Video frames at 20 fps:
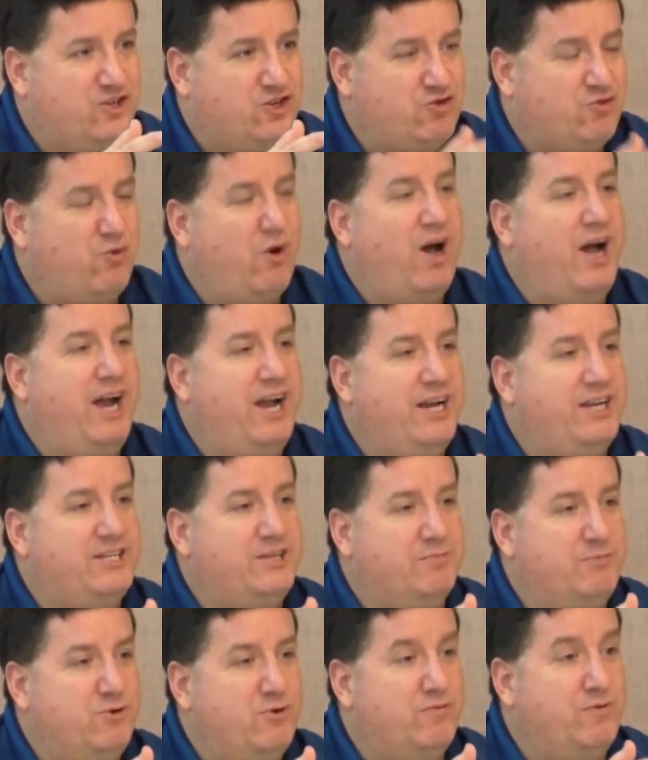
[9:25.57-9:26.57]
trying
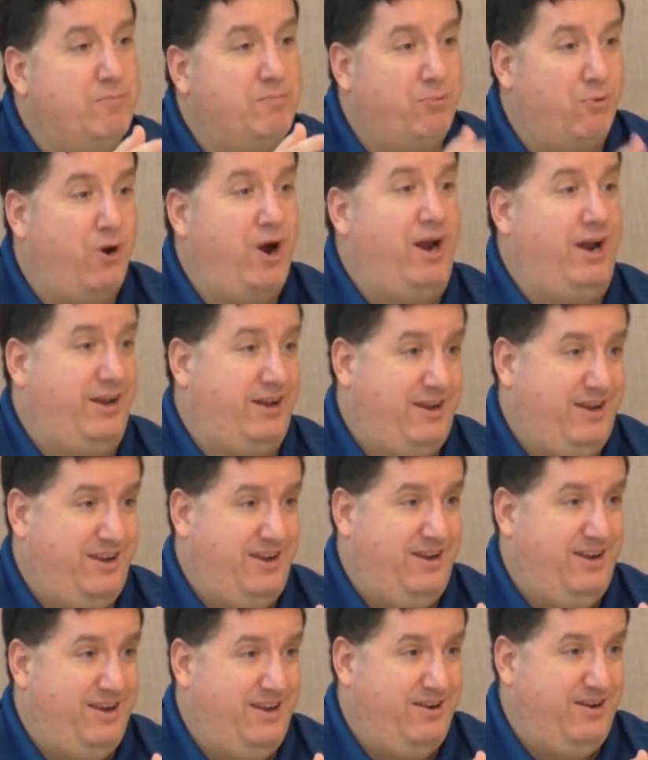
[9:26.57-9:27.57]
to move a brake.
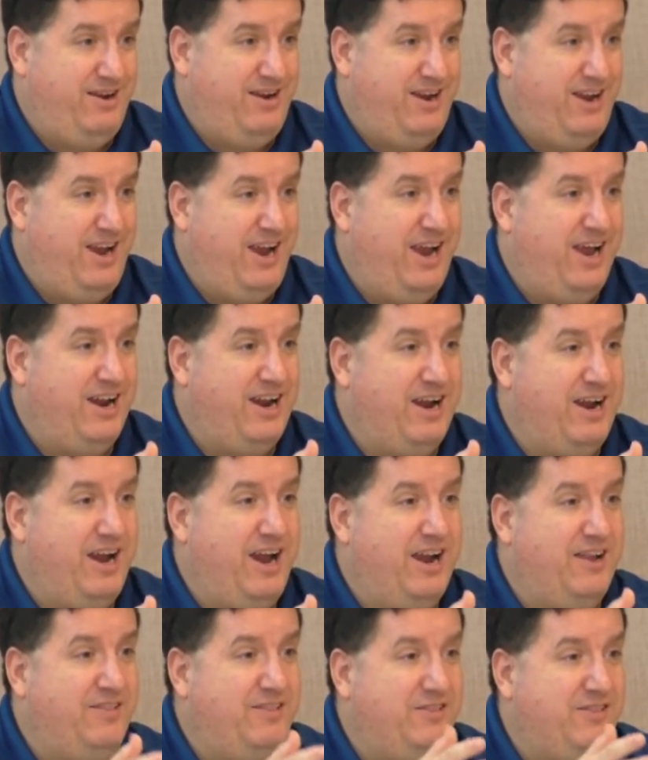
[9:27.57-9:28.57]
And it
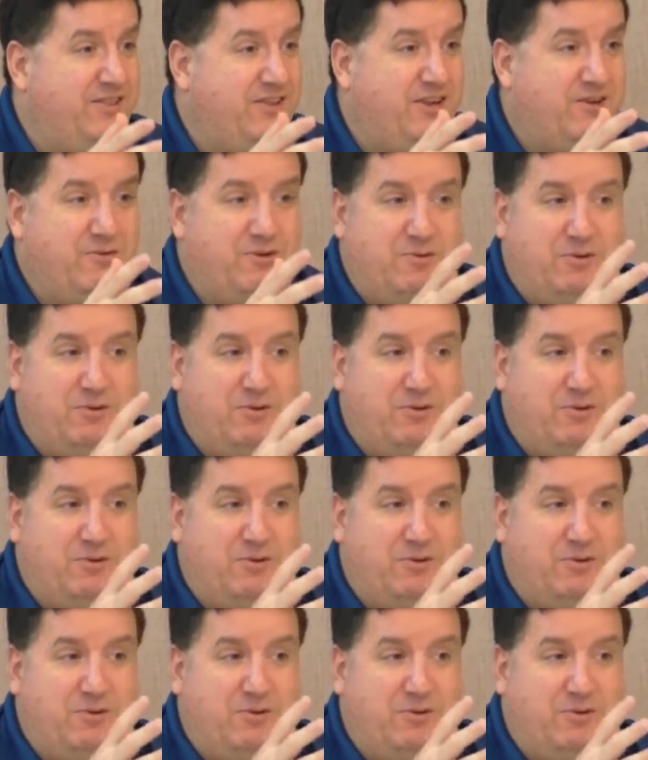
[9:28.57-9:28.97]
had